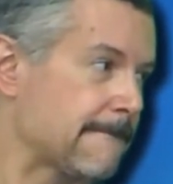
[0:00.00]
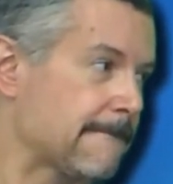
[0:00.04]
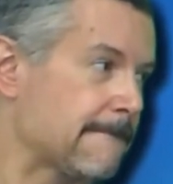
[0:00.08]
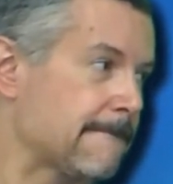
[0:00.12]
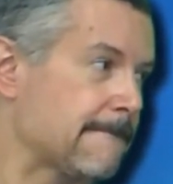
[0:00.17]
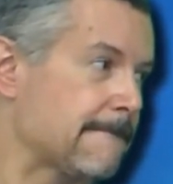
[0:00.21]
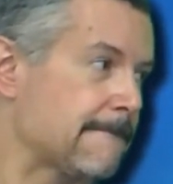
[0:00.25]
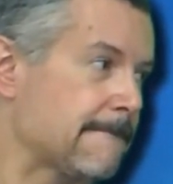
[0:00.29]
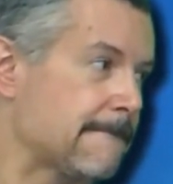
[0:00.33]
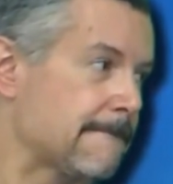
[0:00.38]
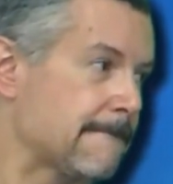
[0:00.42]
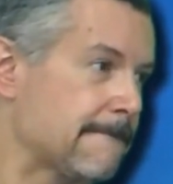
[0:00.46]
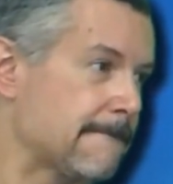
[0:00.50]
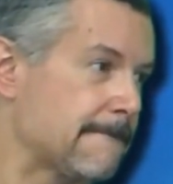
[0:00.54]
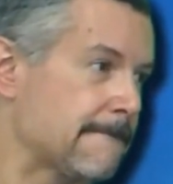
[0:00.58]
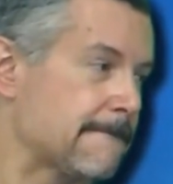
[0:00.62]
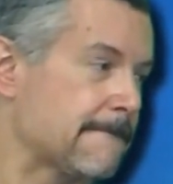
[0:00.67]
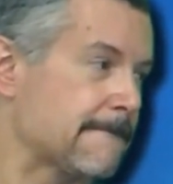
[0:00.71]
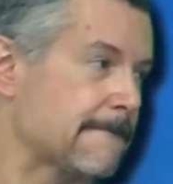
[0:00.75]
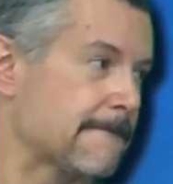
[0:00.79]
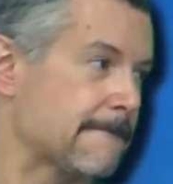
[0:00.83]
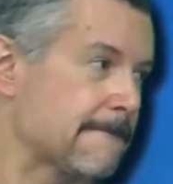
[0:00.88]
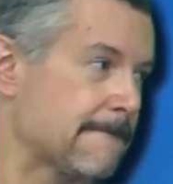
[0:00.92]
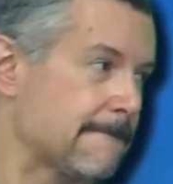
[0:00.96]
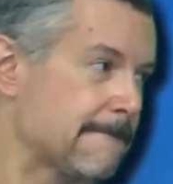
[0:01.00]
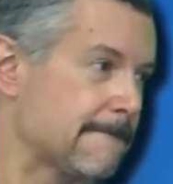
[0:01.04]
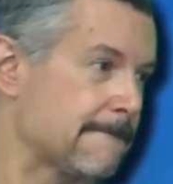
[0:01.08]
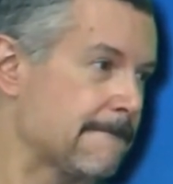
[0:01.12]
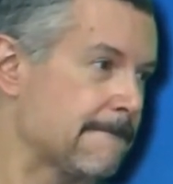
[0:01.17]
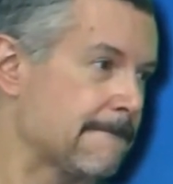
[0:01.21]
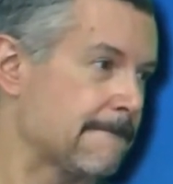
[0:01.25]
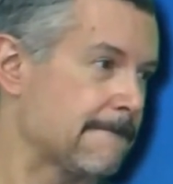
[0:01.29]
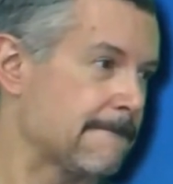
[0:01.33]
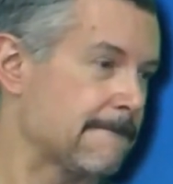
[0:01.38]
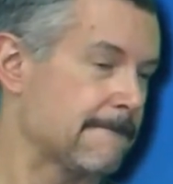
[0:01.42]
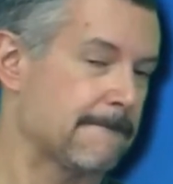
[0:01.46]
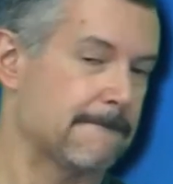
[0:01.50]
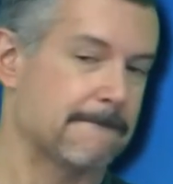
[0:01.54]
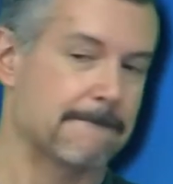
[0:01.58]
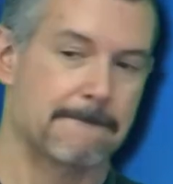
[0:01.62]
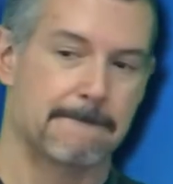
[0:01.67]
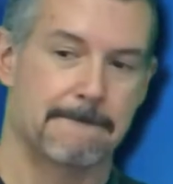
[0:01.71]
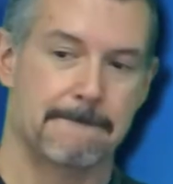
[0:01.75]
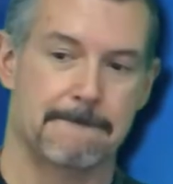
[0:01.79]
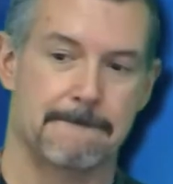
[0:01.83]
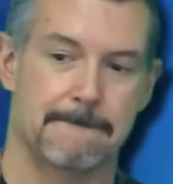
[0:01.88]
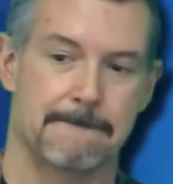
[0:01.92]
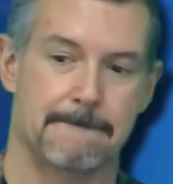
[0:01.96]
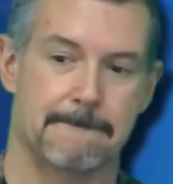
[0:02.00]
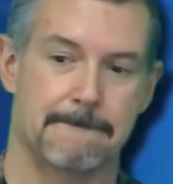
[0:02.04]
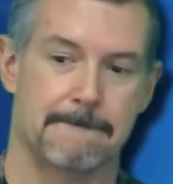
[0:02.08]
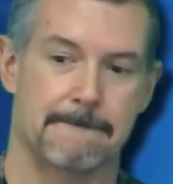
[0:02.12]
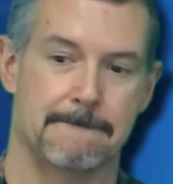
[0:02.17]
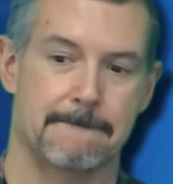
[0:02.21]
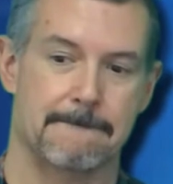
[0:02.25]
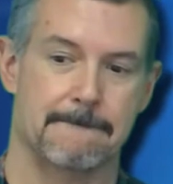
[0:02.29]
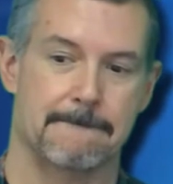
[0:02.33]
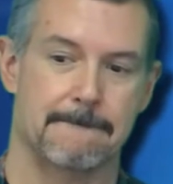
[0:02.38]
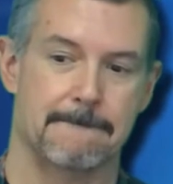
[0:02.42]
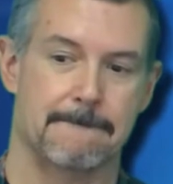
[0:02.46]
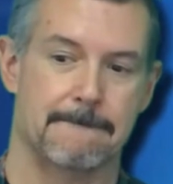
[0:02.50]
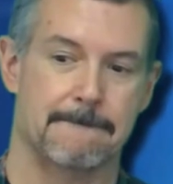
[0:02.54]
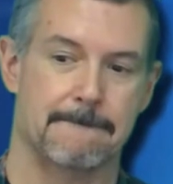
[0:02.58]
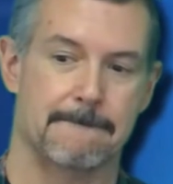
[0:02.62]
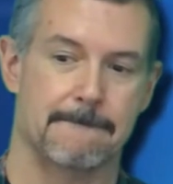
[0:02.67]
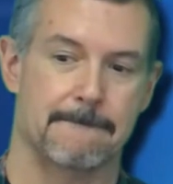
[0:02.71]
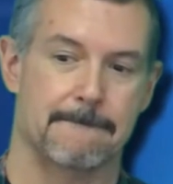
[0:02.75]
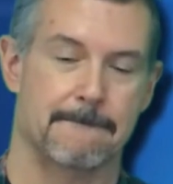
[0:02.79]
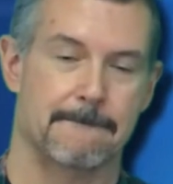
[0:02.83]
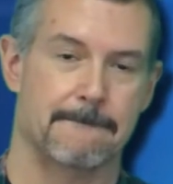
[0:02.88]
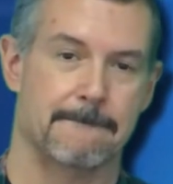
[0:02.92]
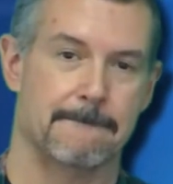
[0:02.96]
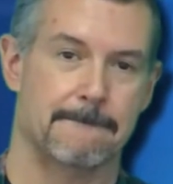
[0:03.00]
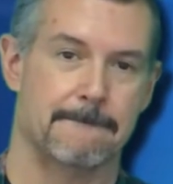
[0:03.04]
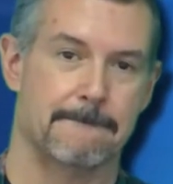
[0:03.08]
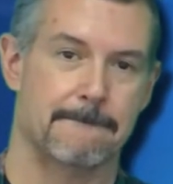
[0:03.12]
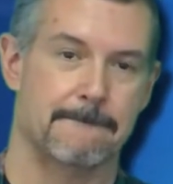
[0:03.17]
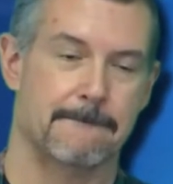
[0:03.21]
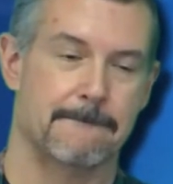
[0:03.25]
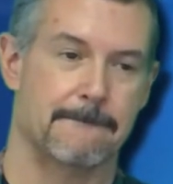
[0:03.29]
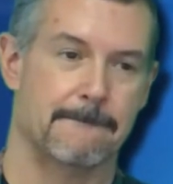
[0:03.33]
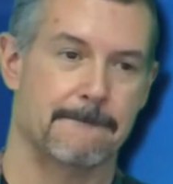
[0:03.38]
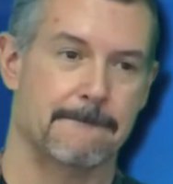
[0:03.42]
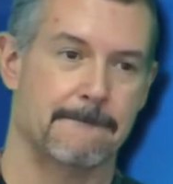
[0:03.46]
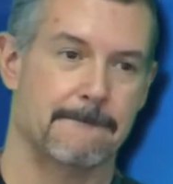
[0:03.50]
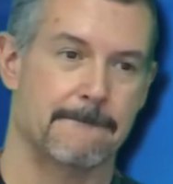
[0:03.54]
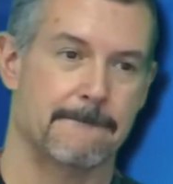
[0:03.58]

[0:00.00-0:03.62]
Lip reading: (silent)